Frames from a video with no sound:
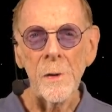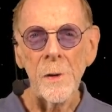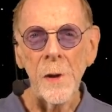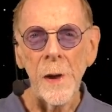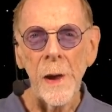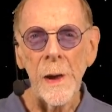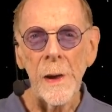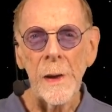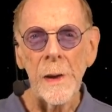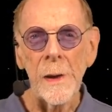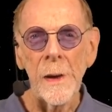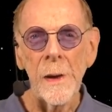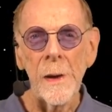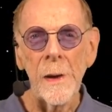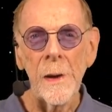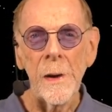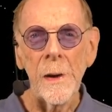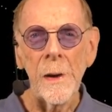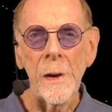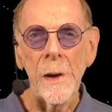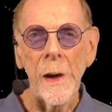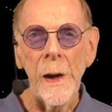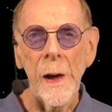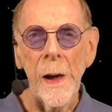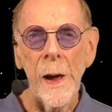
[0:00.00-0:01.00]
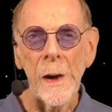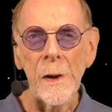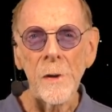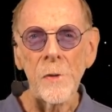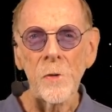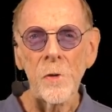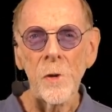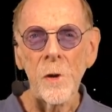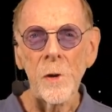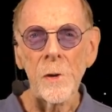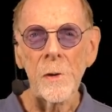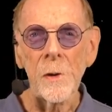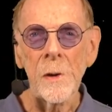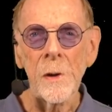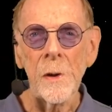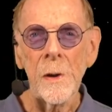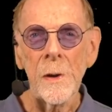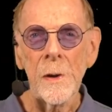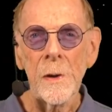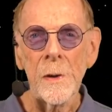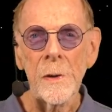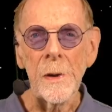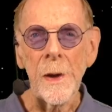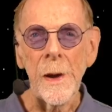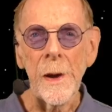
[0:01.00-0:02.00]
Take action
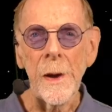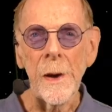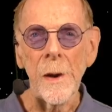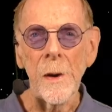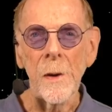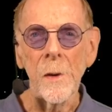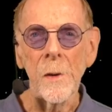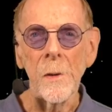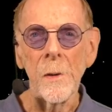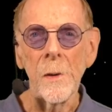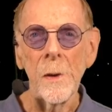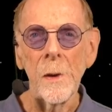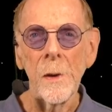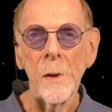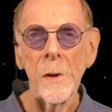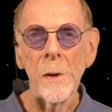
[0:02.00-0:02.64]
now.